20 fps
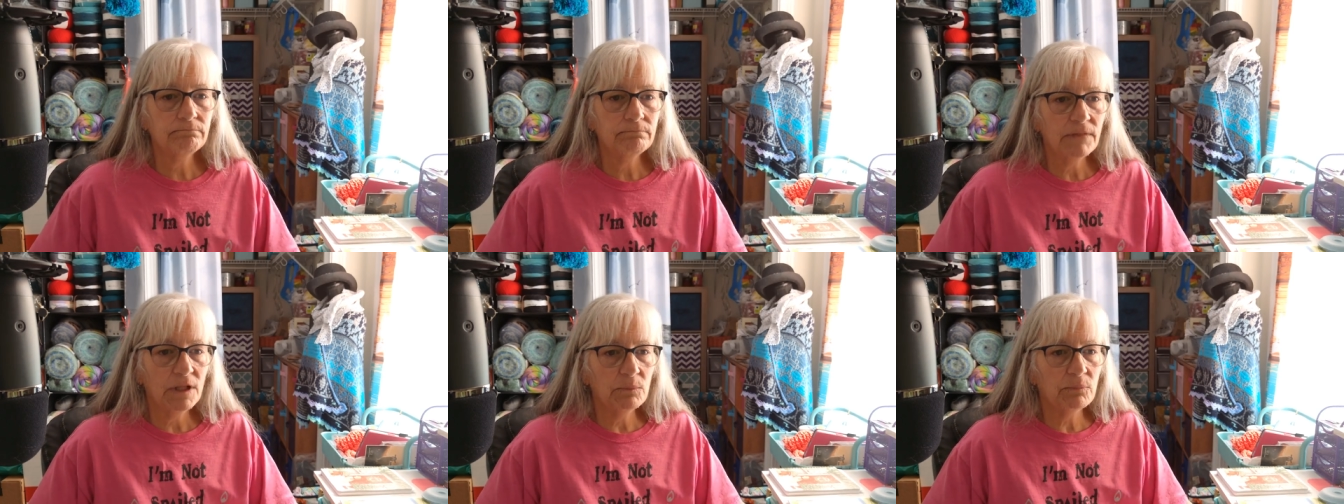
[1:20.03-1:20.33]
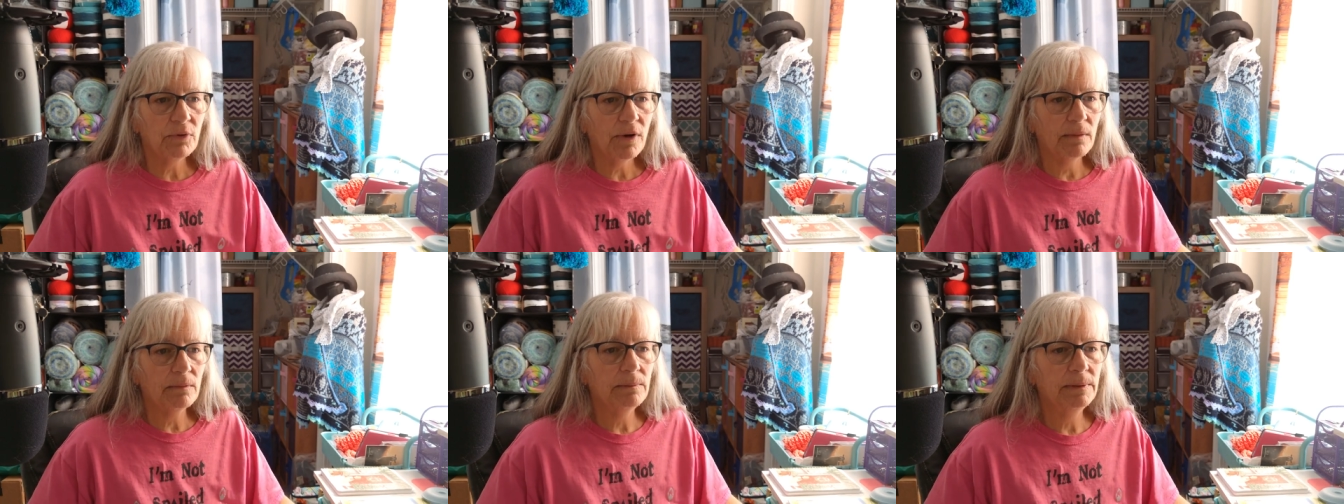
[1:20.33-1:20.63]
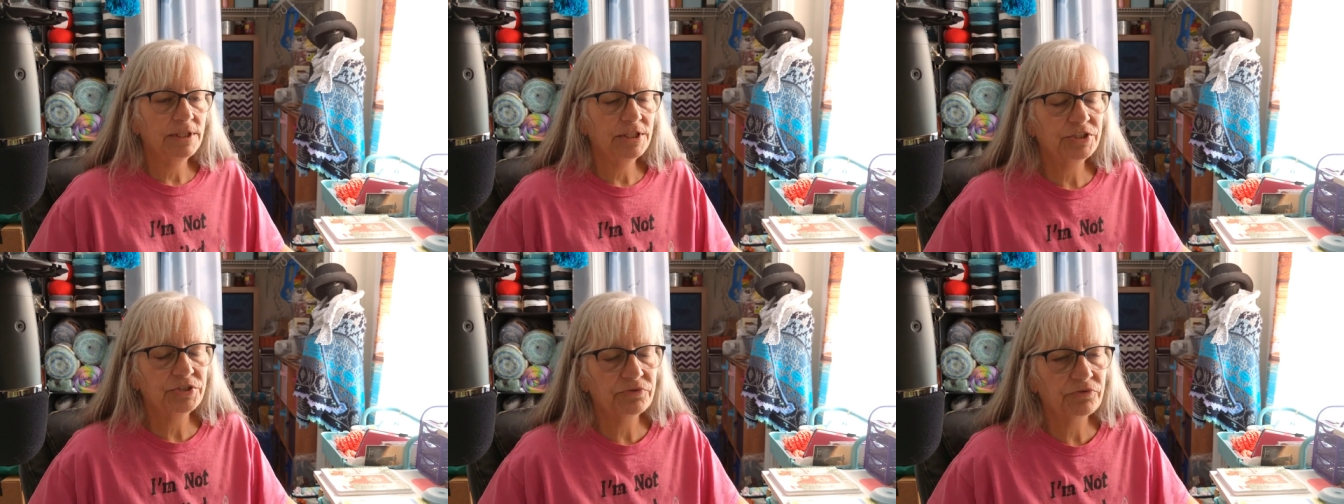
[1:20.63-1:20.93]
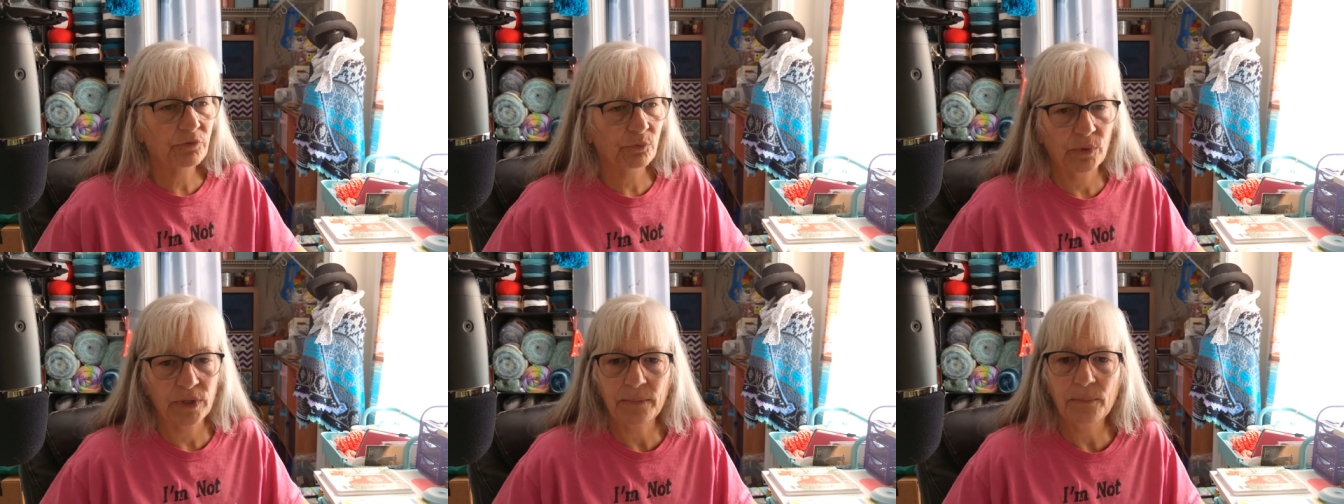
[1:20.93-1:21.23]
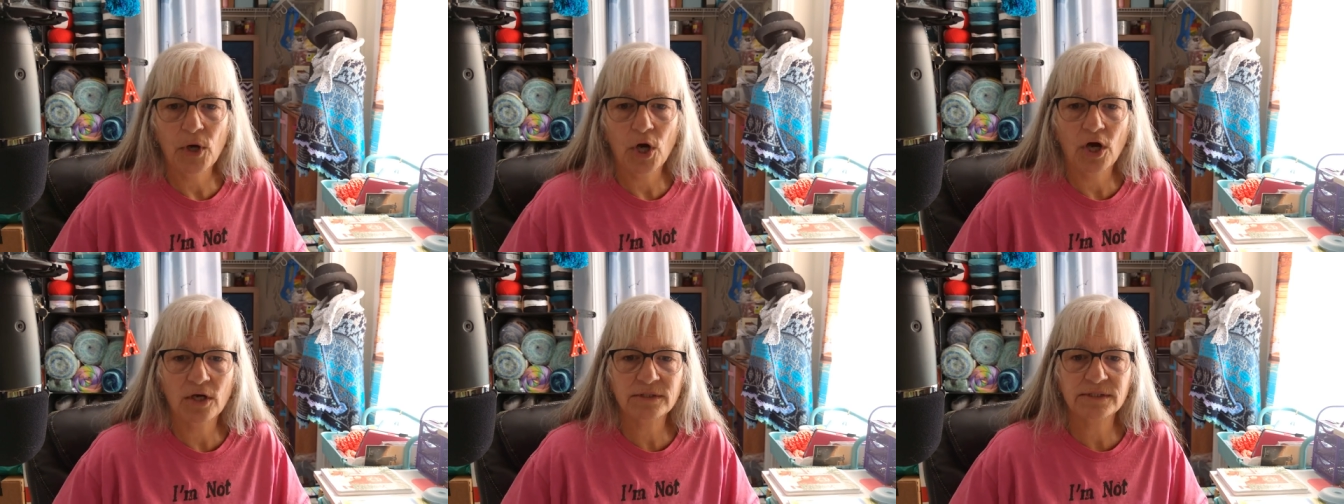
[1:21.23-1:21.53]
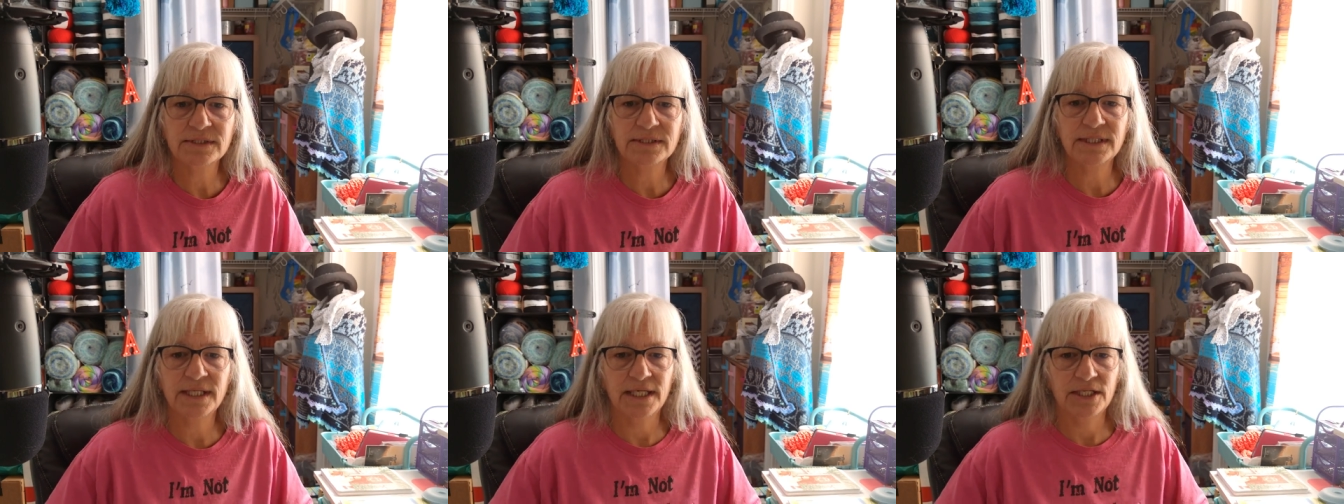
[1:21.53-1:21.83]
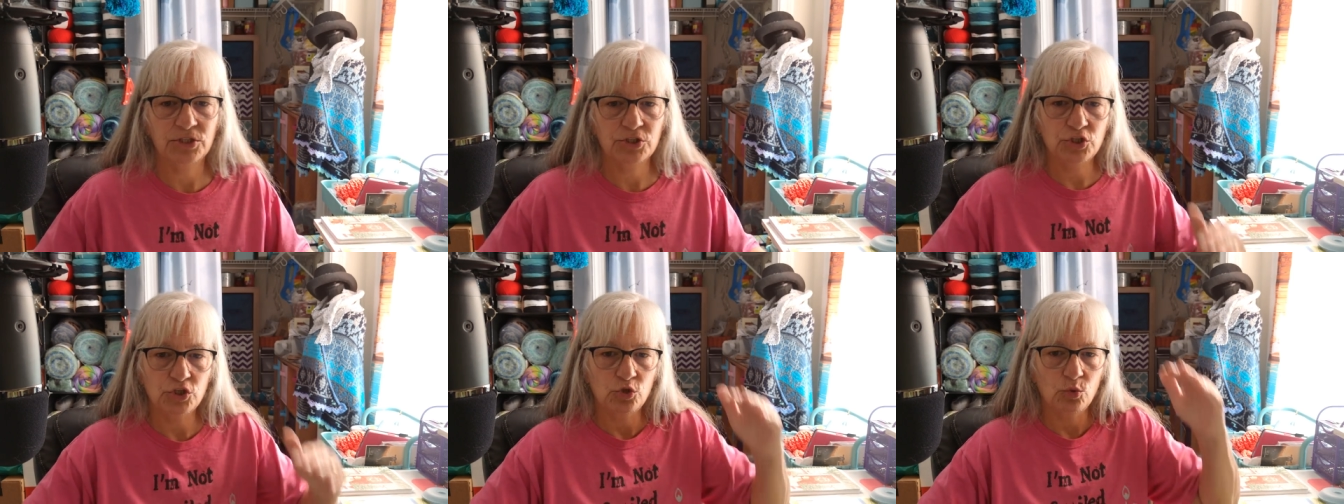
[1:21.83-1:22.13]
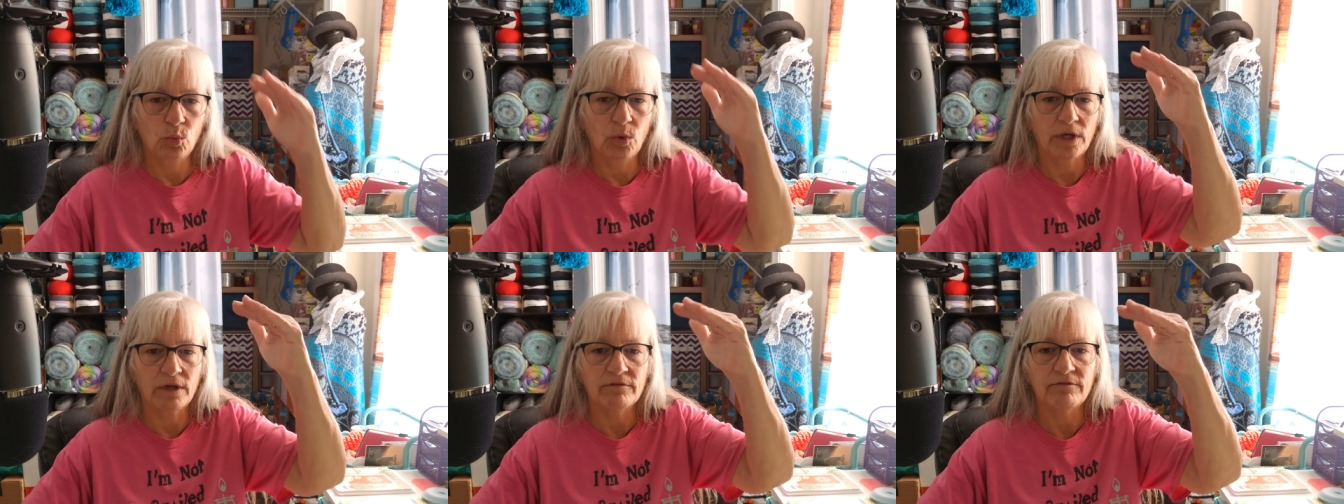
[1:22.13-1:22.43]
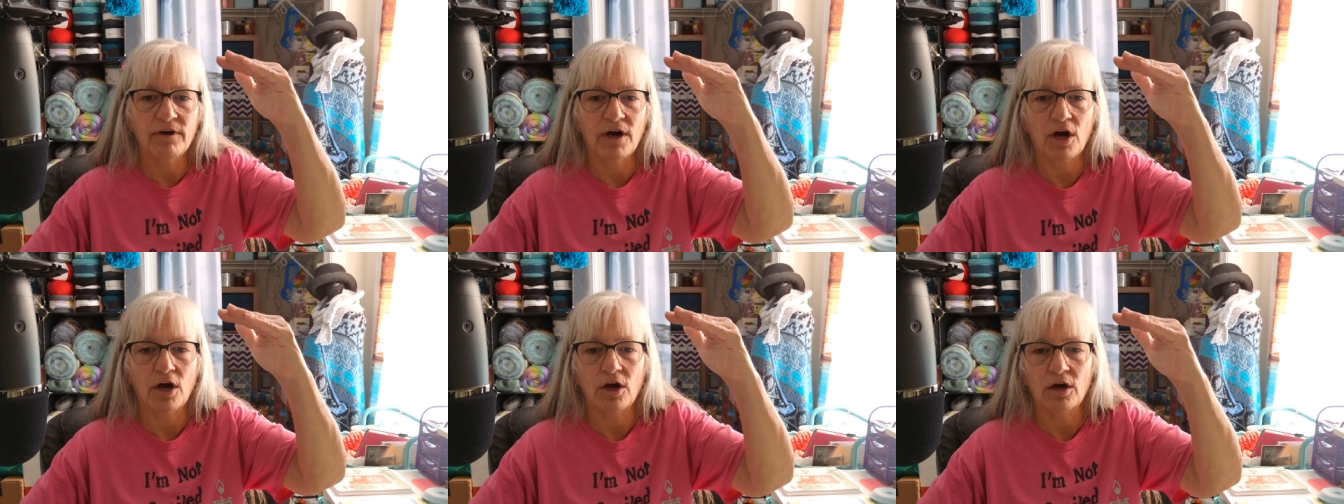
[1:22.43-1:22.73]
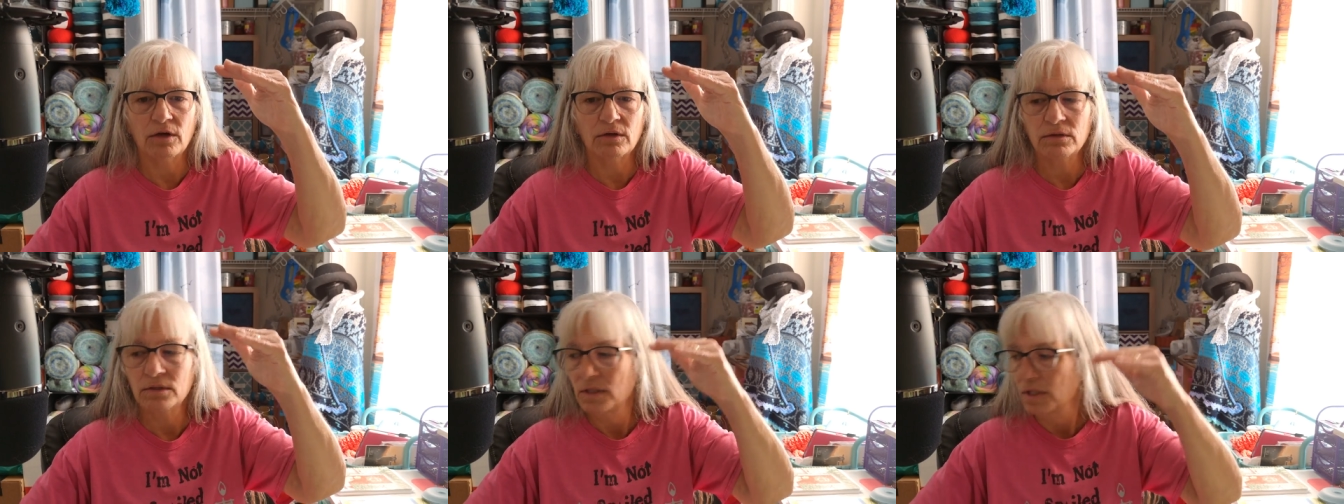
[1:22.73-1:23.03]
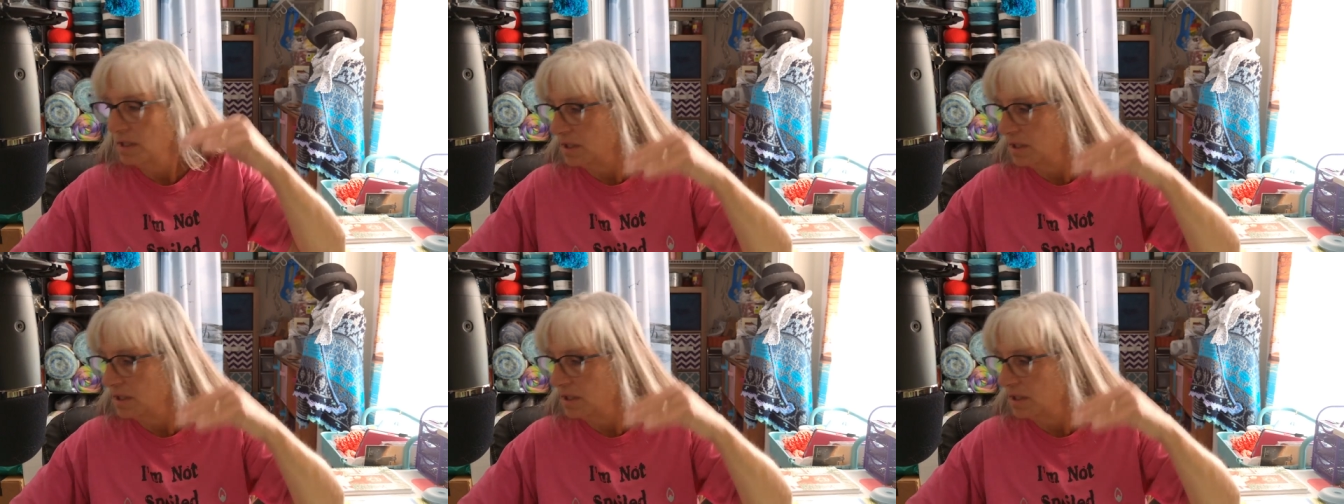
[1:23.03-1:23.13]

probably three boxes into one of our